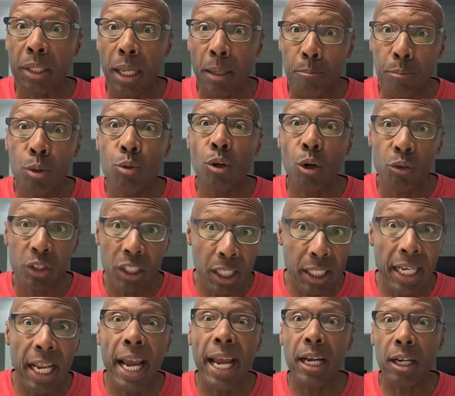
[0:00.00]
boot on your
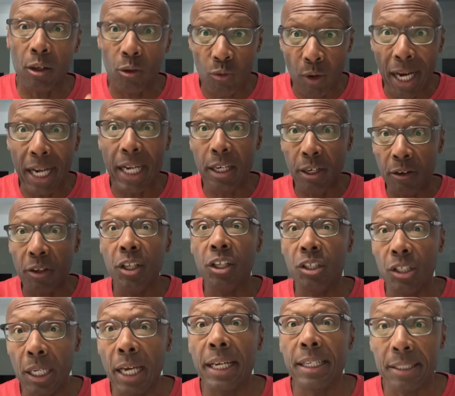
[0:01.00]
neck right here in the
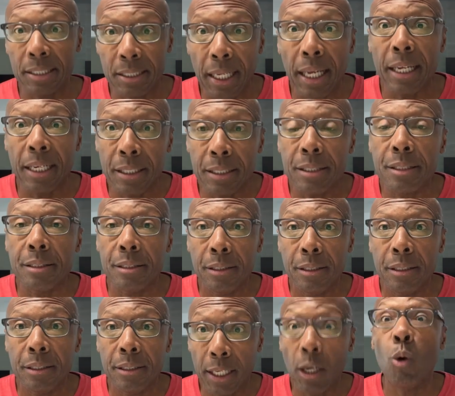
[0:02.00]
United States.
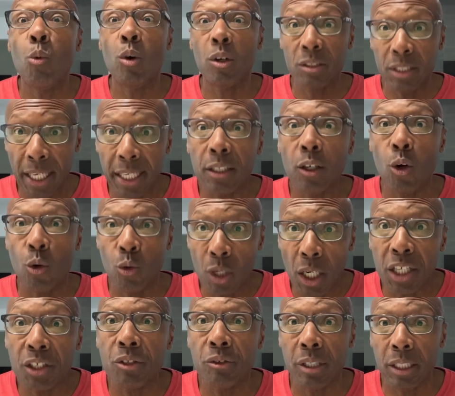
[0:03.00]
They're going to want to take the whole
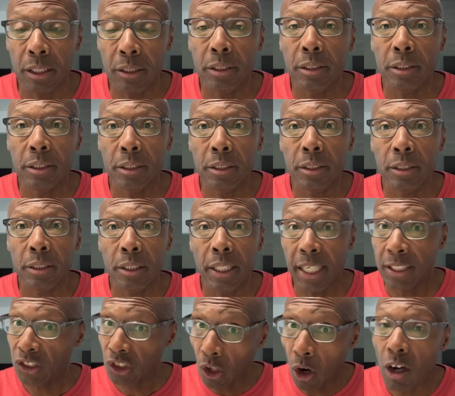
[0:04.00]
country.
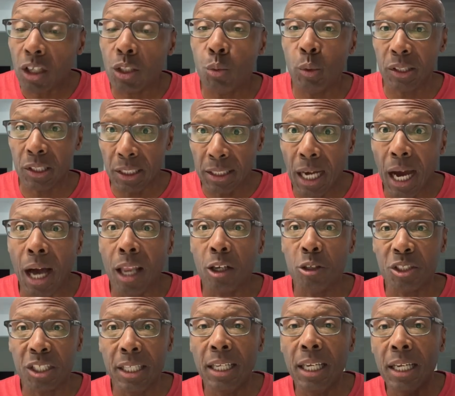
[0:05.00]
It starts with the dollar.
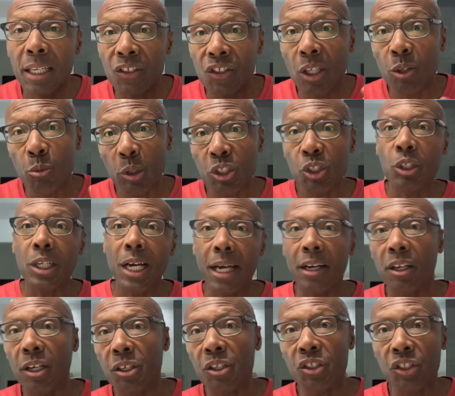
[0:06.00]
See what you got to
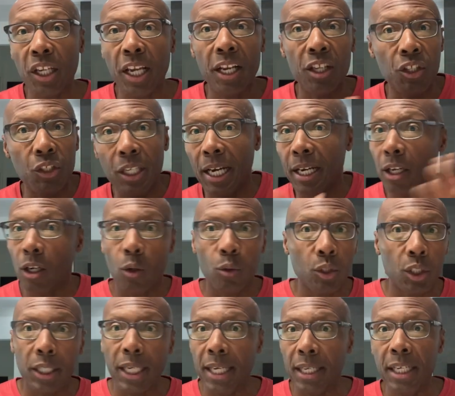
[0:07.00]
understand. You got to go
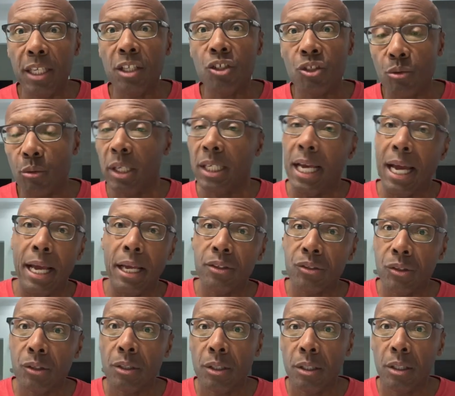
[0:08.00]
look at history, guys.